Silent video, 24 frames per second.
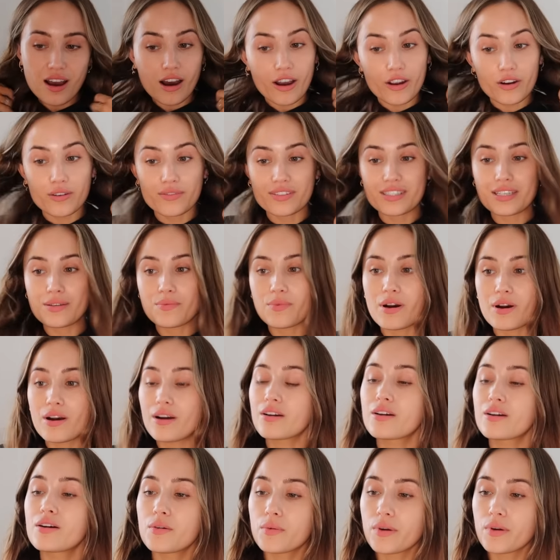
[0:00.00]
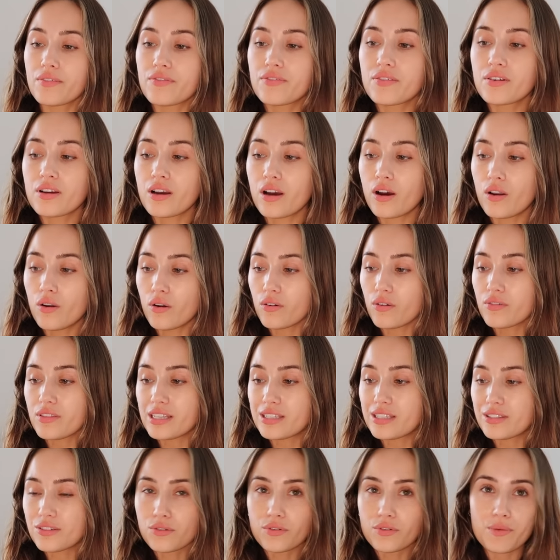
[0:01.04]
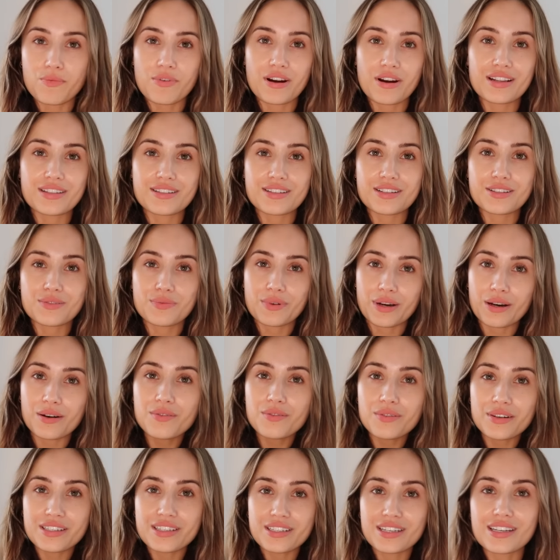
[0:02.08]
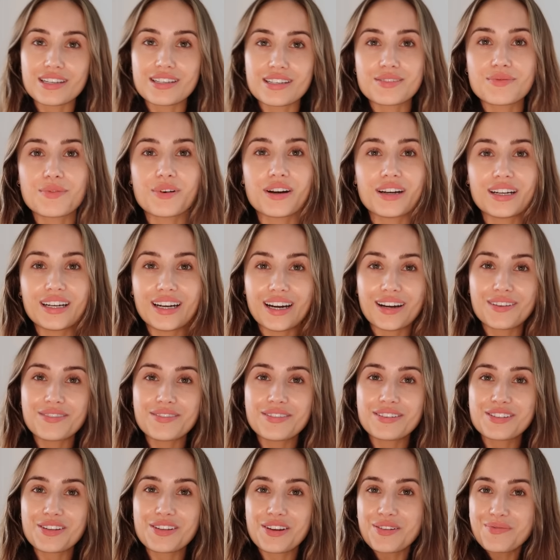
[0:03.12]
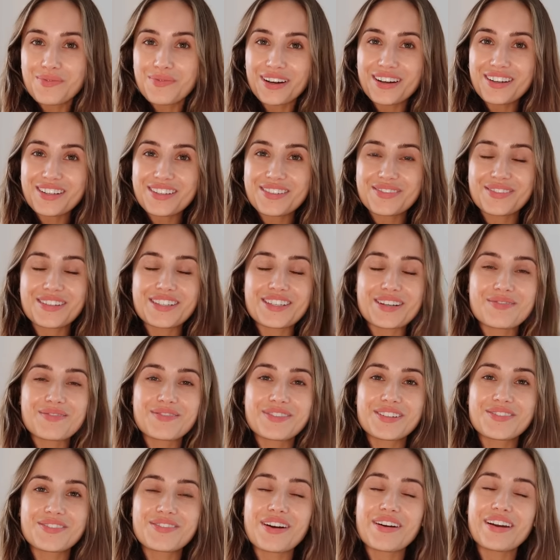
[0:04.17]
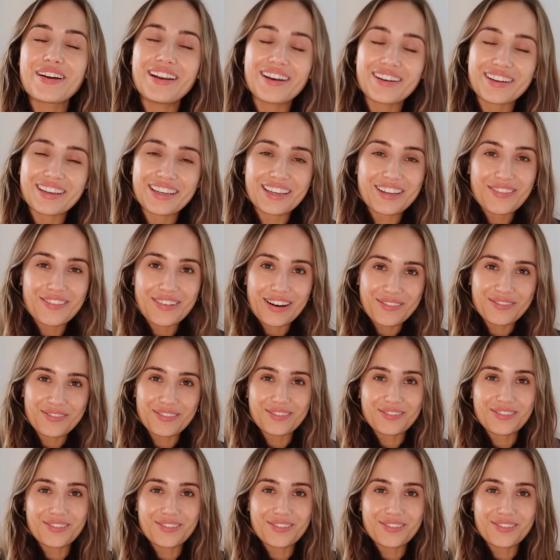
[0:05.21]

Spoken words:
I obviously work with a lot of these jewelry brands as well, which is why I have so much, which I feel very lucky and grateful